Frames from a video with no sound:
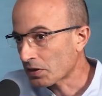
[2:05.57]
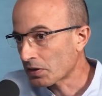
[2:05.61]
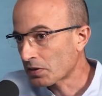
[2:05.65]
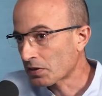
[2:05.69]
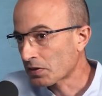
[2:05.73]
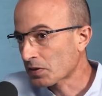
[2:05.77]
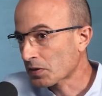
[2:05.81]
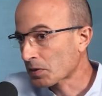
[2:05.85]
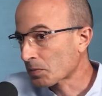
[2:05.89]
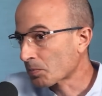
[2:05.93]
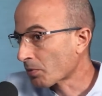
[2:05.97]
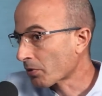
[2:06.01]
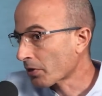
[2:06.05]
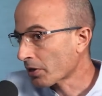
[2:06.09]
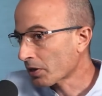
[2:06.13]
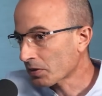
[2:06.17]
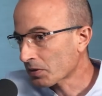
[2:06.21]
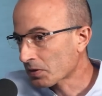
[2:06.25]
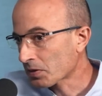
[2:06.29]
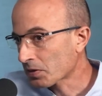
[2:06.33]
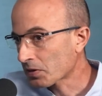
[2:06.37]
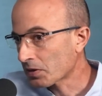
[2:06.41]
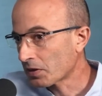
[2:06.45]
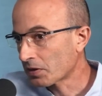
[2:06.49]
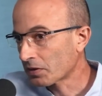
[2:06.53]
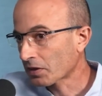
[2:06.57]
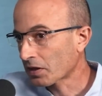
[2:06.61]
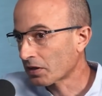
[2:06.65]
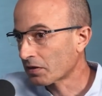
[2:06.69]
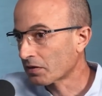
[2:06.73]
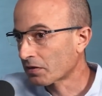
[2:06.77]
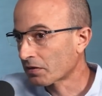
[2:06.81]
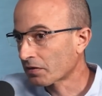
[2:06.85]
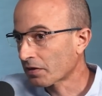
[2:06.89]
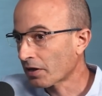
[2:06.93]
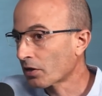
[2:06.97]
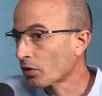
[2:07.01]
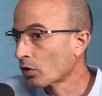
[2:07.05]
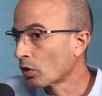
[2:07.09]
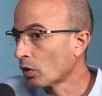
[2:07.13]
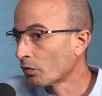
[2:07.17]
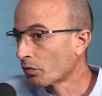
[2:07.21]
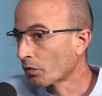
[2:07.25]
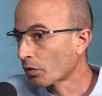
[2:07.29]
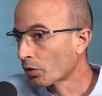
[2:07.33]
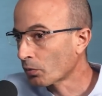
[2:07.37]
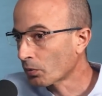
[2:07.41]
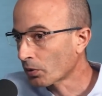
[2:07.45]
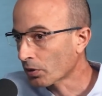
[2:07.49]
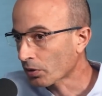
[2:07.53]
it spreads, it can take
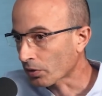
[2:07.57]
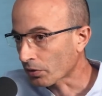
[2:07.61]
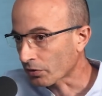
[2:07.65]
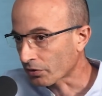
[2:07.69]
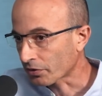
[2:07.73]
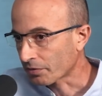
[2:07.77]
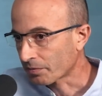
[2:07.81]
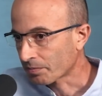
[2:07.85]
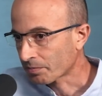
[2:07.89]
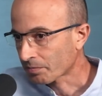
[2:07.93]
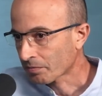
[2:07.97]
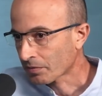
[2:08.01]
over the world.